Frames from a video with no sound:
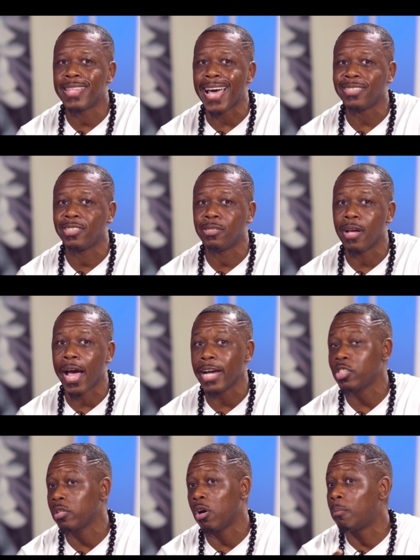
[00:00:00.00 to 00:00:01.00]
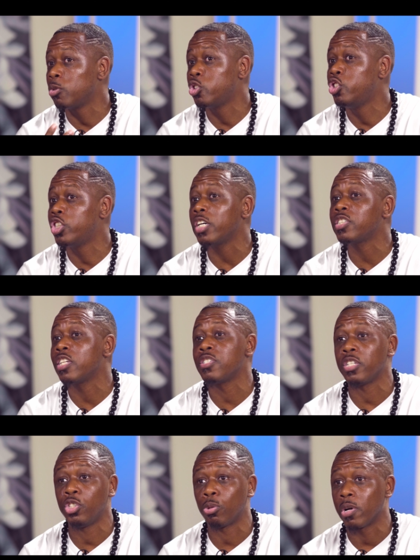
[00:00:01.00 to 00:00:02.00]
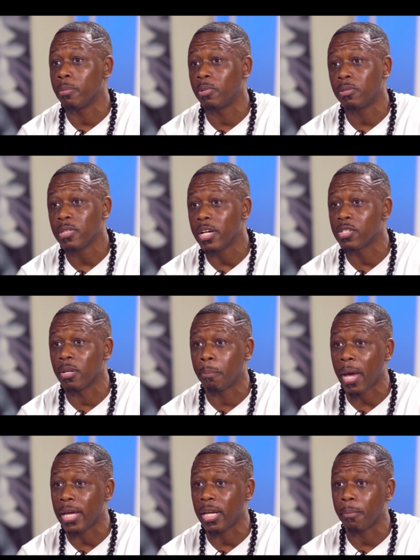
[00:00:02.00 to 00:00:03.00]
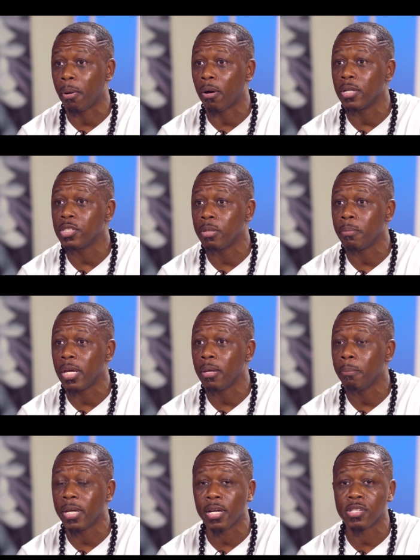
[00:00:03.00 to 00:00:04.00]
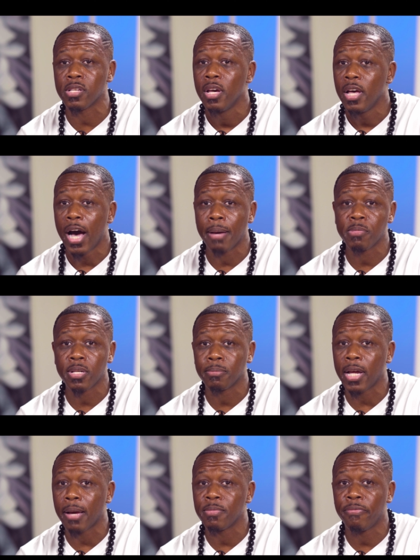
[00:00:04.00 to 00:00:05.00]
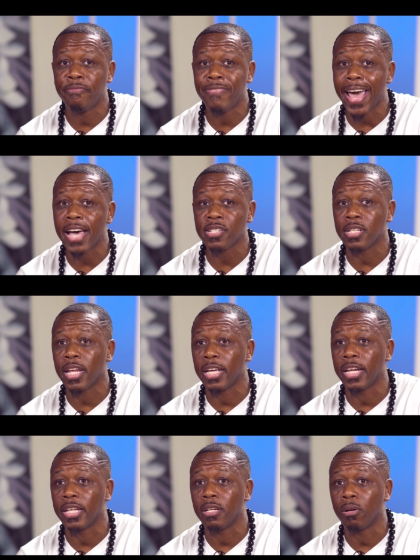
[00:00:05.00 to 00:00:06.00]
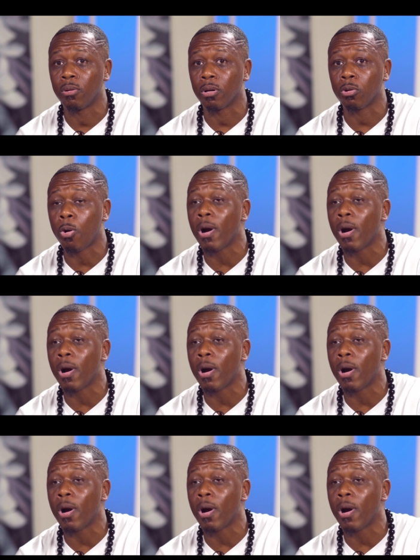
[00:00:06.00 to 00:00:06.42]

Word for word: that's actually almost just as enjoyable as the painting part to me because I'm sometimes fascinated or